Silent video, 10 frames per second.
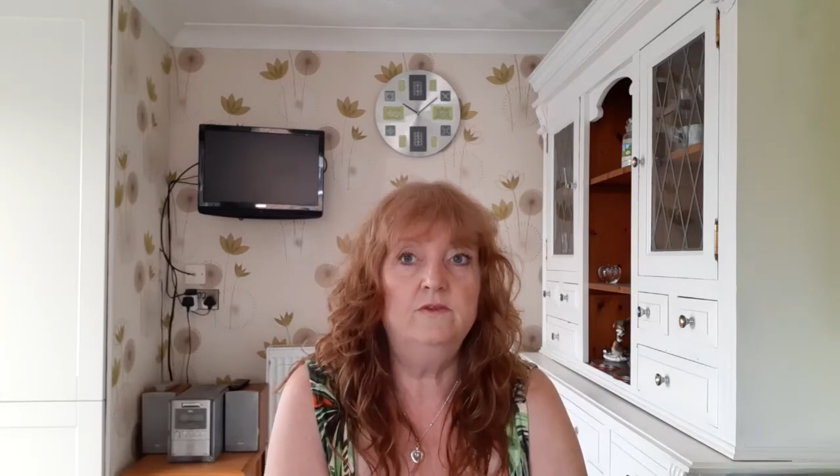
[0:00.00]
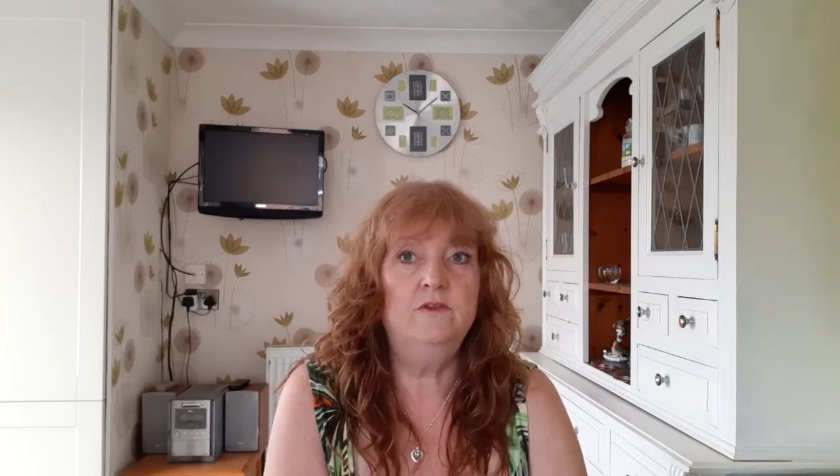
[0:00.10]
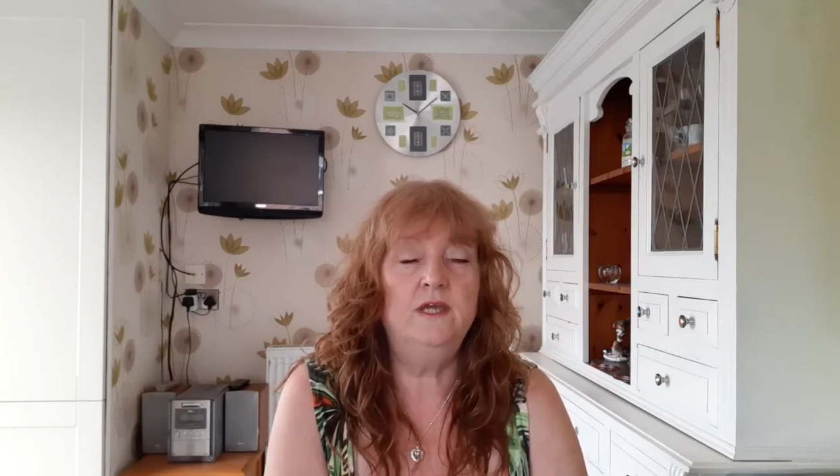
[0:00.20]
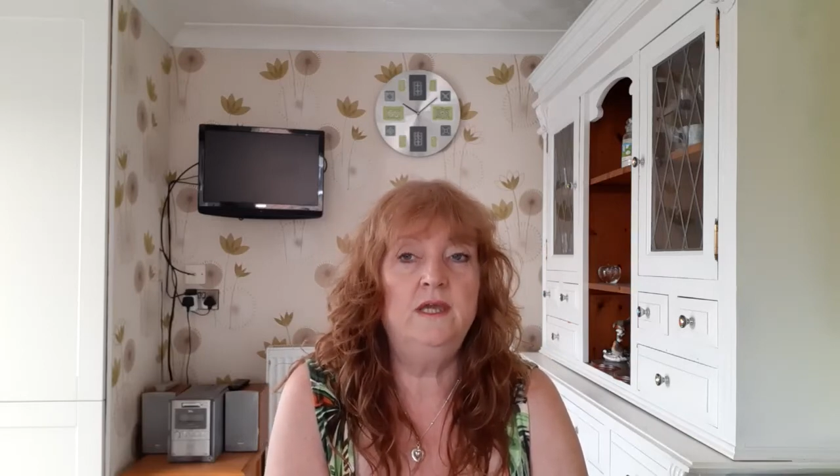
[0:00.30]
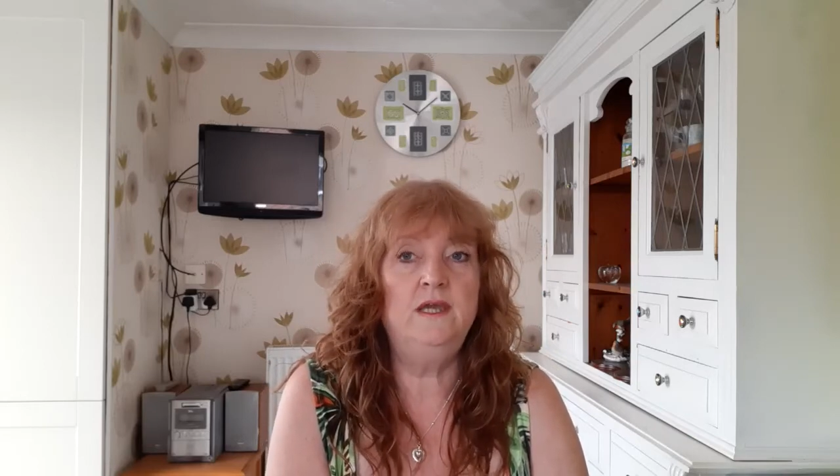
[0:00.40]

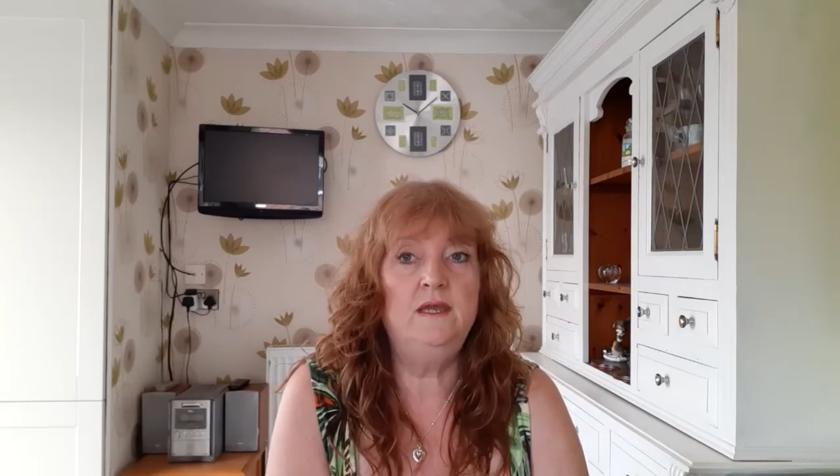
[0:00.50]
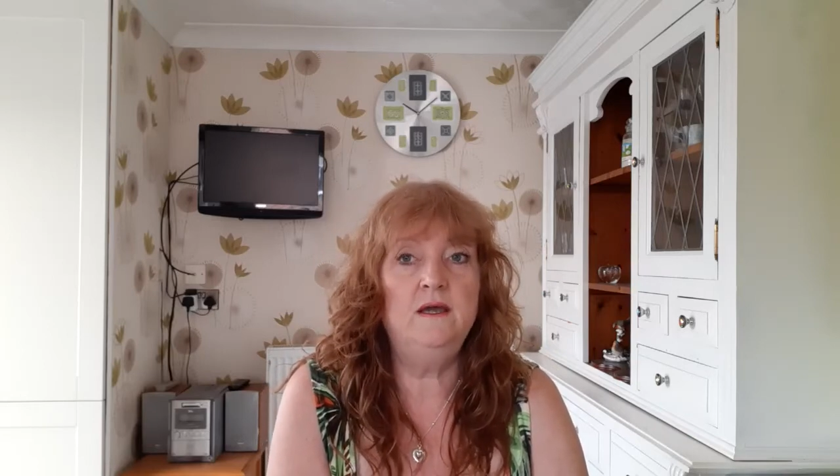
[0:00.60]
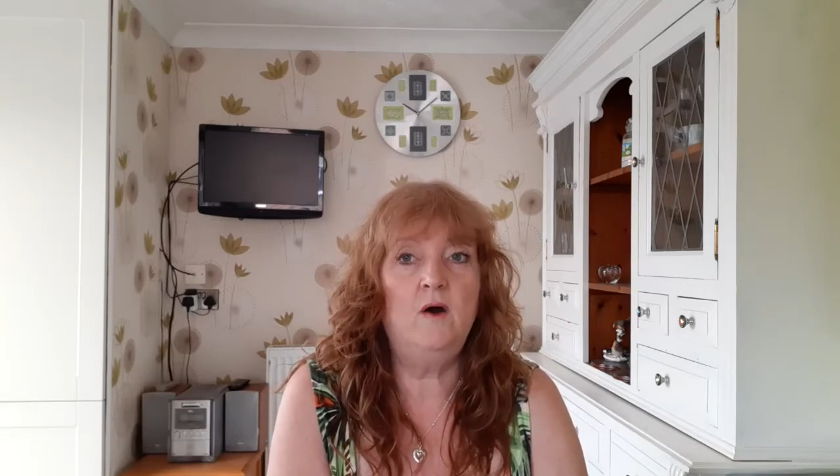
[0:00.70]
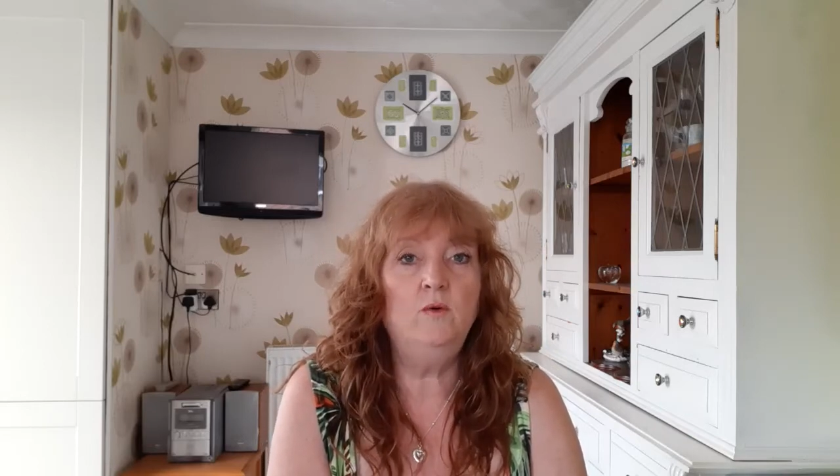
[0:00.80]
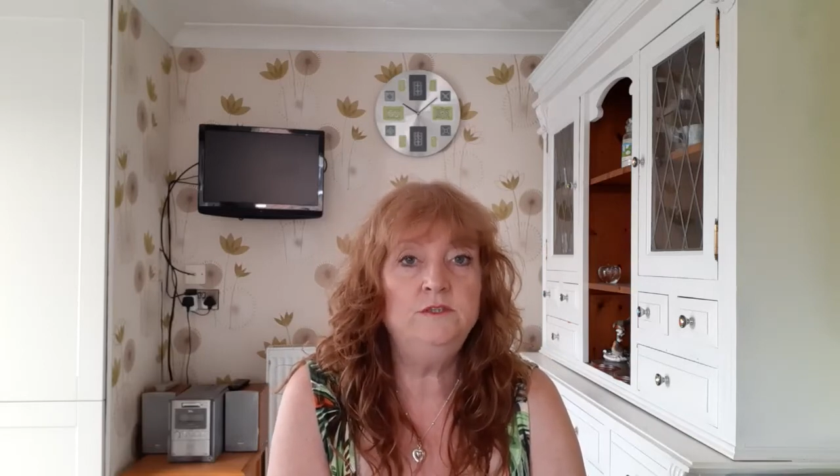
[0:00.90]
the
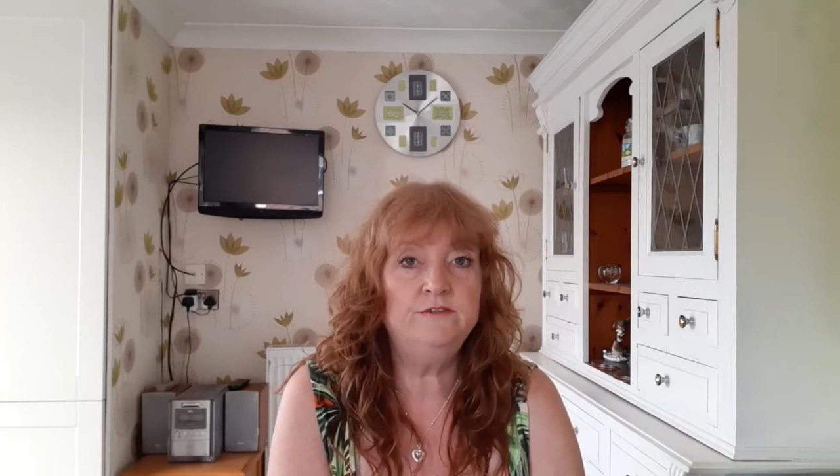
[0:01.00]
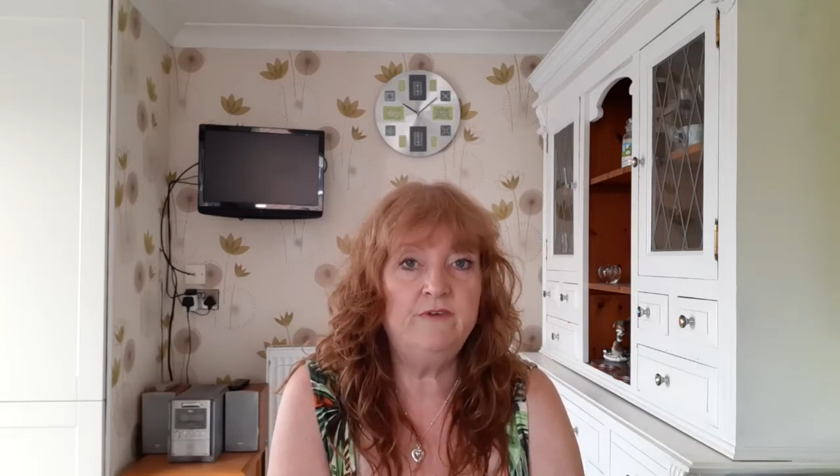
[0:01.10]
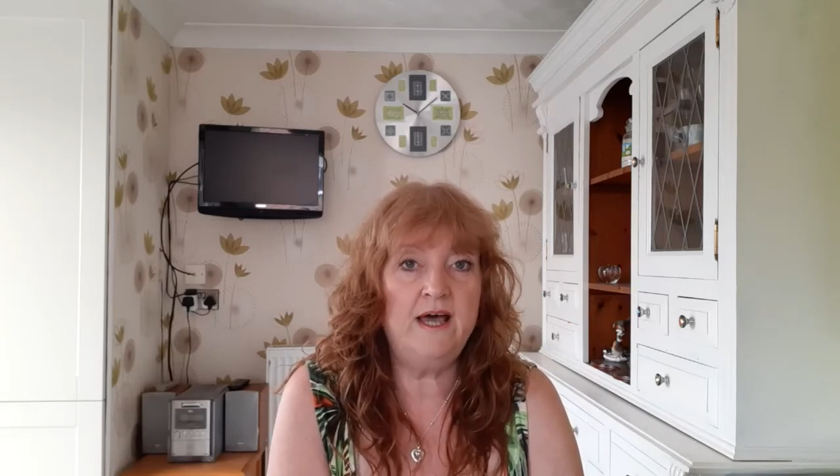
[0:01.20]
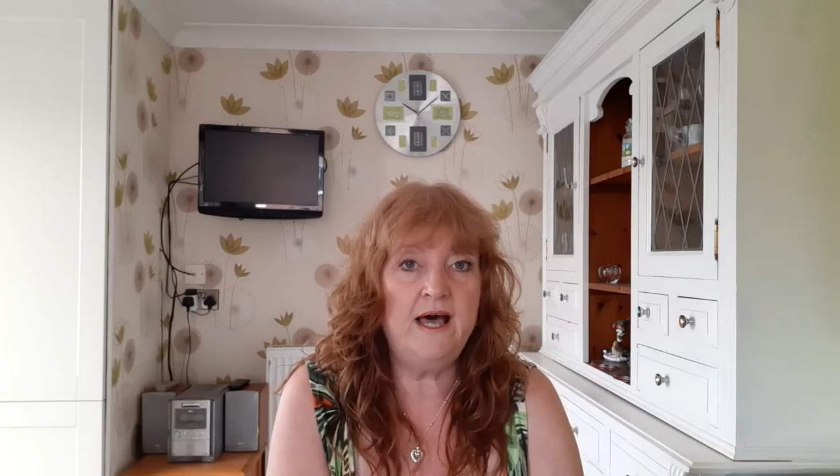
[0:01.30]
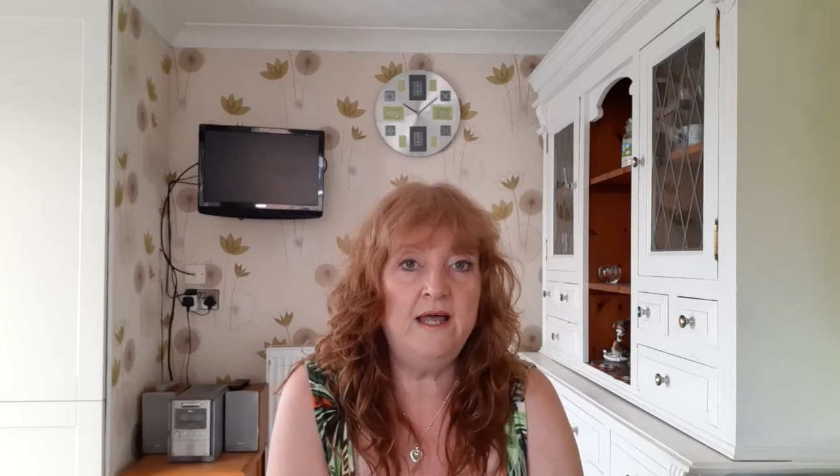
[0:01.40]
older
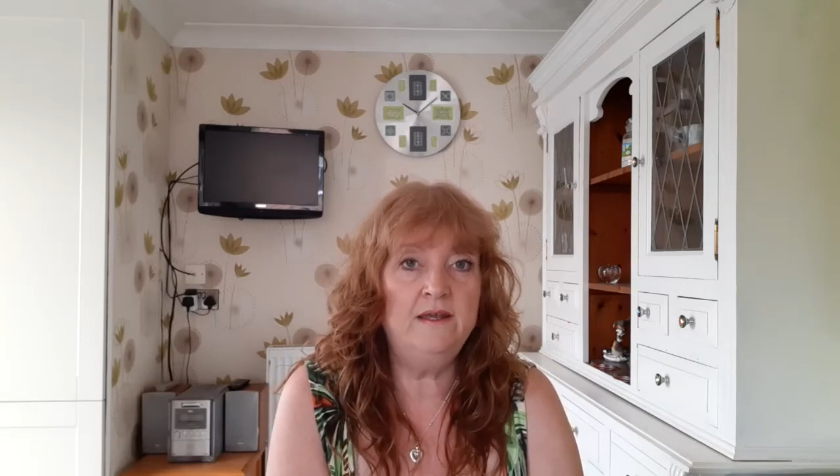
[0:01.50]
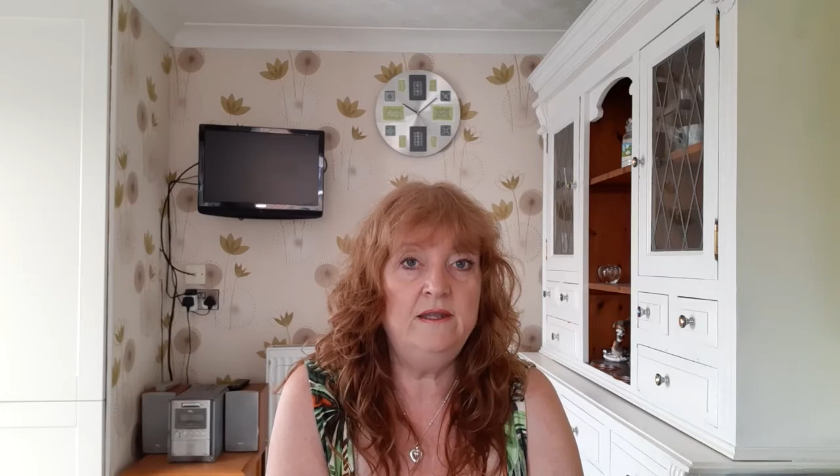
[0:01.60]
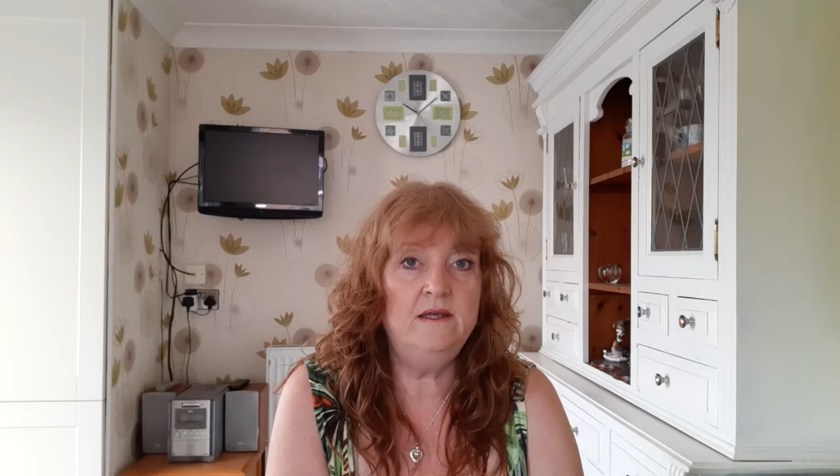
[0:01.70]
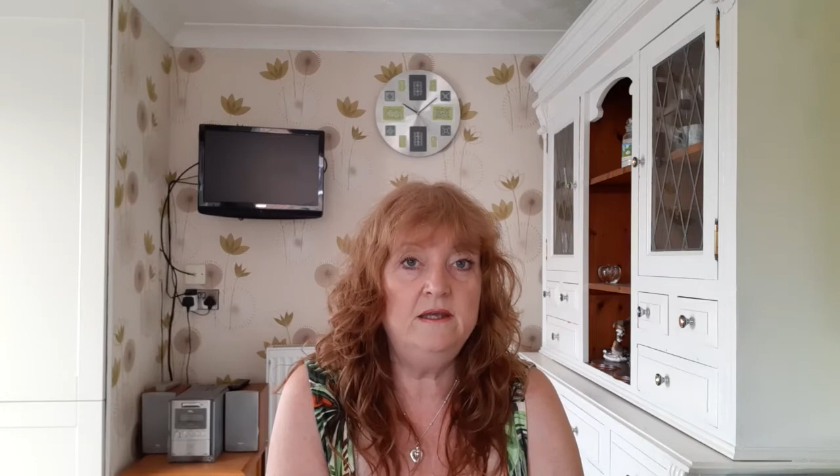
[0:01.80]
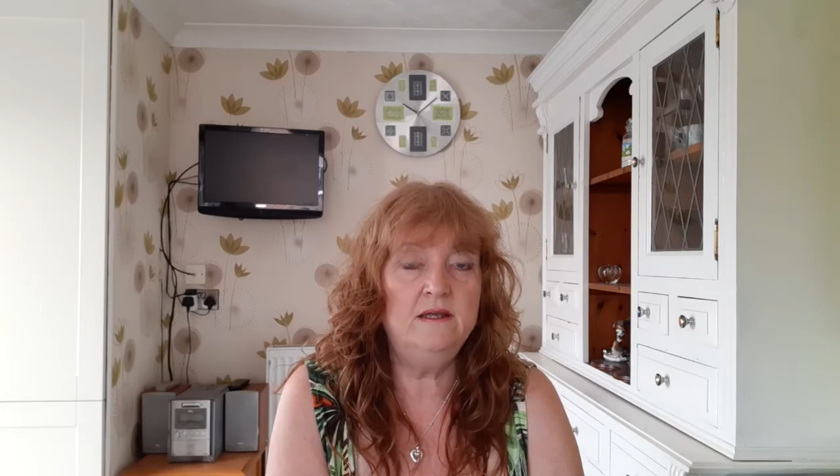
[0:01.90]
van